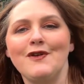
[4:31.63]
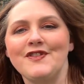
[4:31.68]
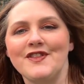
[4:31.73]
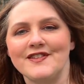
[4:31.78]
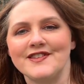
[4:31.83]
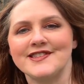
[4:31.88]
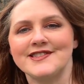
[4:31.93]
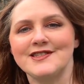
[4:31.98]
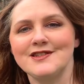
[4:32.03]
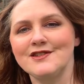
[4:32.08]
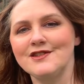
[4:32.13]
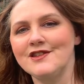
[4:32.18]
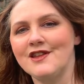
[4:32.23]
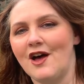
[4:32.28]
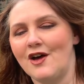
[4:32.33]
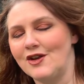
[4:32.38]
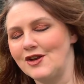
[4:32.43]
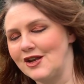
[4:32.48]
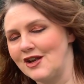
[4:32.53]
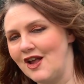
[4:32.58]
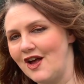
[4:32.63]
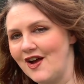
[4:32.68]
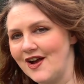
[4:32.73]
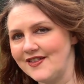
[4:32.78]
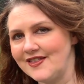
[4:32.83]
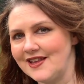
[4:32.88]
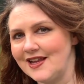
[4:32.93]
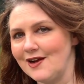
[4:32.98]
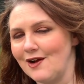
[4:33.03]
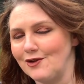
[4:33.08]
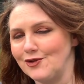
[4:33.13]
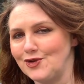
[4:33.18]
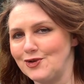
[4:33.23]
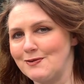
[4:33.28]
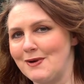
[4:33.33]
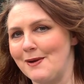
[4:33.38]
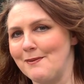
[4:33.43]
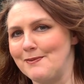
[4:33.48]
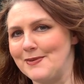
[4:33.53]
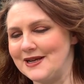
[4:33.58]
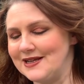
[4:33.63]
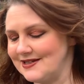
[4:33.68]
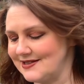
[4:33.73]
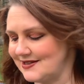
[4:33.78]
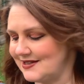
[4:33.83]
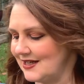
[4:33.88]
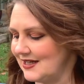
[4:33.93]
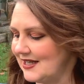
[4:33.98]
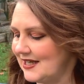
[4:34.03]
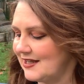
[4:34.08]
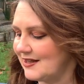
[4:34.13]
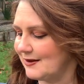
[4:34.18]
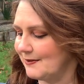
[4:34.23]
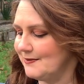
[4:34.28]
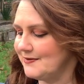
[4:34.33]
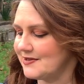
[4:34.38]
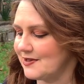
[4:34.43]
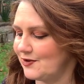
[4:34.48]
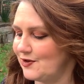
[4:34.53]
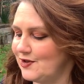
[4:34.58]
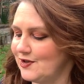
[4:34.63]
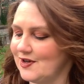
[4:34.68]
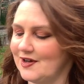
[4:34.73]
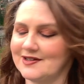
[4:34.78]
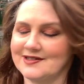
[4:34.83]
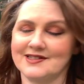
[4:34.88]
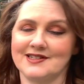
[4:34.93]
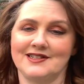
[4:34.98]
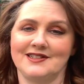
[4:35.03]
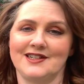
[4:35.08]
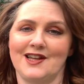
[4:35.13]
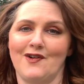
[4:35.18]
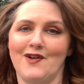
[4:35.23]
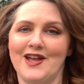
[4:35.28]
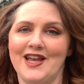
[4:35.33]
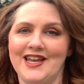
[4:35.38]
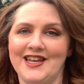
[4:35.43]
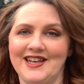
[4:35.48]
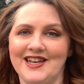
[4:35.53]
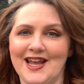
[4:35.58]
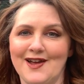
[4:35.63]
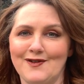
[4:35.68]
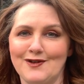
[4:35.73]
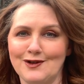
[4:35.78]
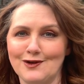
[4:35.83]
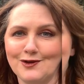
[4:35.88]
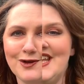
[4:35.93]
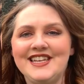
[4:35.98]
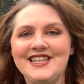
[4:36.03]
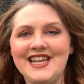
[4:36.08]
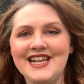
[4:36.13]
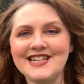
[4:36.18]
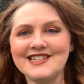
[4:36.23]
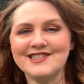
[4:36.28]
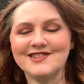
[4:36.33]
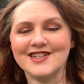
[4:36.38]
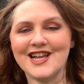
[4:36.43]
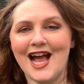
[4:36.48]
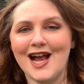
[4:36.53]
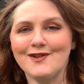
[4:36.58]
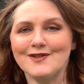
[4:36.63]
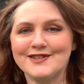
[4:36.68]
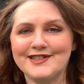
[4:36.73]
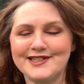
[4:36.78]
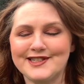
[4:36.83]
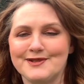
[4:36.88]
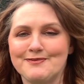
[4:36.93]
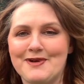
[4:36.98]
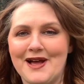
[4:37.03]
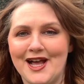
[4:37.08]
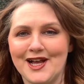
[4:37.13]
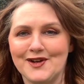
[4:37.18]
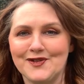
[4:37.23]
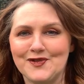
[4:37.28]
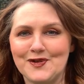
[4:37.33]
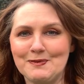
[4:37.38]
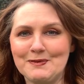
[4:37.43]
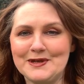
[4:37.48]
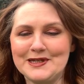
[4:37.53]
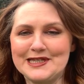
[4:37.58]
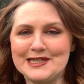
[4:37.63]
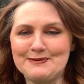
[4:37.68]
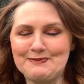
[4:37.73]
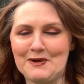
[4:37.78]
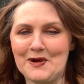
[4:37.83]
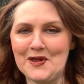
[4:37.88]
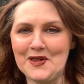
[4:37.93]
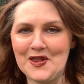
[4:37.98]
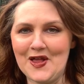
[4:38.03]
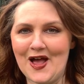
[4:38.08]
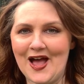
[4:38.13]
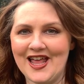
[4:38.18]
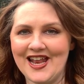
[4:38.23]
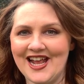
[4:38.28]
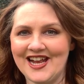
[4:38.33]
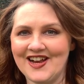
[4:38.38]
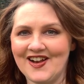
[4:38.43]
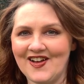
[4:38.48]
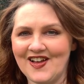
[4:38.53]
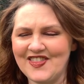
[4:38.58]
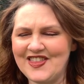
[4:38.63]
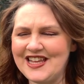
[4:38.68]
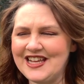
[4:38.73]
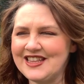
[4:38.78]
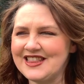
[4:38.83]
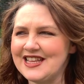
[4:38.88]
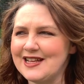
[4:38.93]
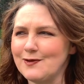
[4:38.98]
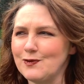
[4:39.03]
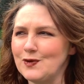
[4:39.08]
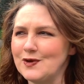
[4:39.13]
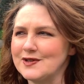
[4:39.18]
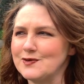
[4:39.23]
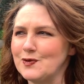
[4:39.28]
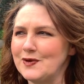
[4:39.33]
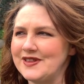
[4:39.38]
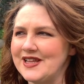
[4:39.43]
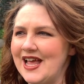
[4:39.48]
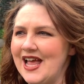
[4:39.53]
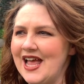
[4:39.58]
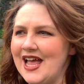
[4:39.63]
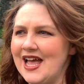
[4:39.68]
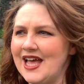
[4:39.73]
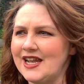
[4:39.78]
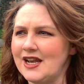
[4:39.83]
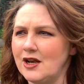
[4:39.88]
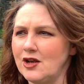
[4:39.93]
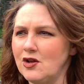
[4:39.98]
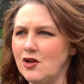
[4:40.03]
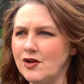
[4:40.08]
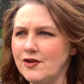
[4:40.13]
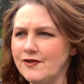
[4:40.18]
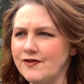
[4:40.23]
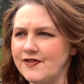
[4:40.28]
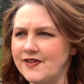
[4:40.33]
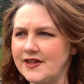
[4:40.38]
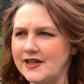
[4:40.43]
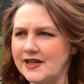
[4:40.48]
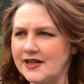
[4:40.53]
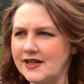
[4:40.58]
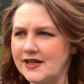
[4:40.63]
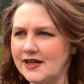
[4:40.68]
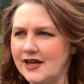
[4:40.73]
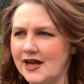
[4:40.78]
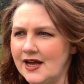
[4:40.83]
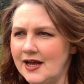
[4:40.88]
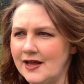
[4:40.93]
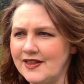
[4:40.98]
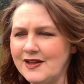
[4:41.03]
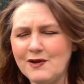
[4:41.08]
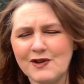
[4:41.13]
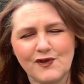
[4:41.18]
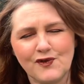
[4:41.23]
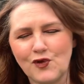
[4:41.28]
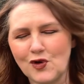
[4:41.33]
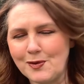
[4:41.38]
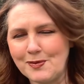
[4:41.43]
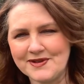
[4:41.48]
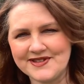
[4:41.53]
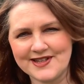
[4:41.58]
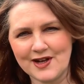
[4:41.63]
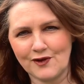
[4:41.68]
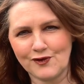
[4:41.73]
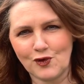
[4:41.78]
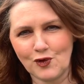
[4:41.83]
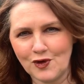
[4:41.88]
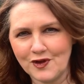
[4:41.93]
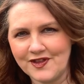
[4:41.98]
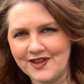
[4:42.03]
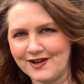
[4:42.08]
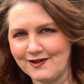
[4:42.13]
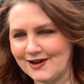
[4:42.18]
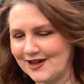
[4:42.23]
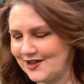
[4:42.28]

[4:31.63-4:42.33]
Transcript: If they're still online there, I'll do my best to link them so you guys can go ahead and have a look. Next, I can't resist a bargain from Spotlight. And I think this was when they had a lot of their, uh, I think it was 40% off all of their